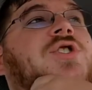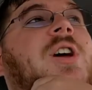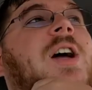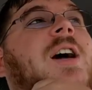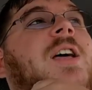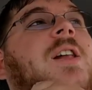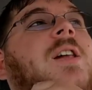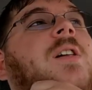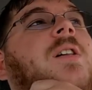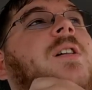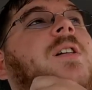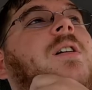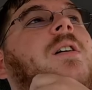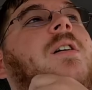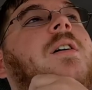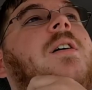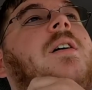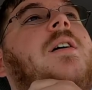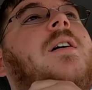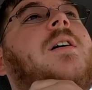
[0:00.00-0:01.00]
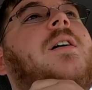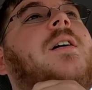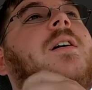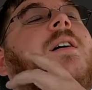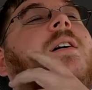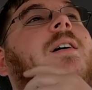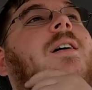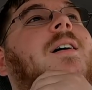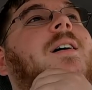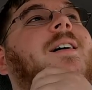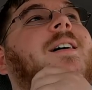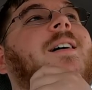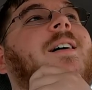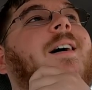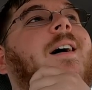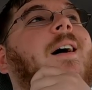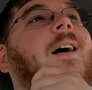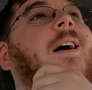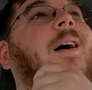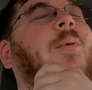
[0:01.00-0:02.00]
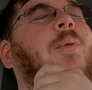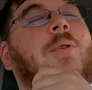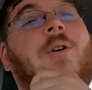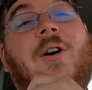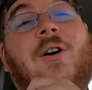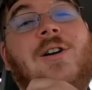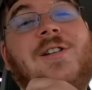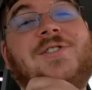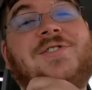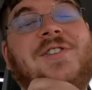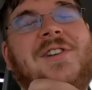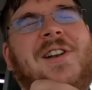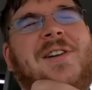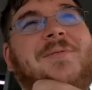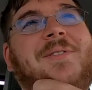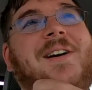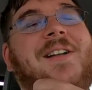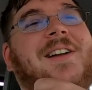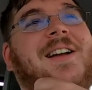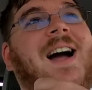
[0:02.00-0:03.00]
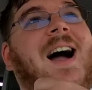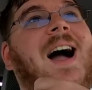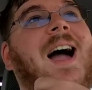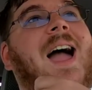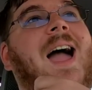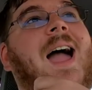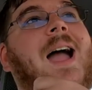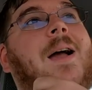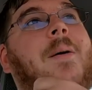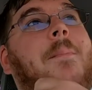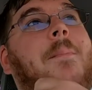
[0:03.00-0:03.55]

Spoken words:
channel and we're already sitting here without a kayak,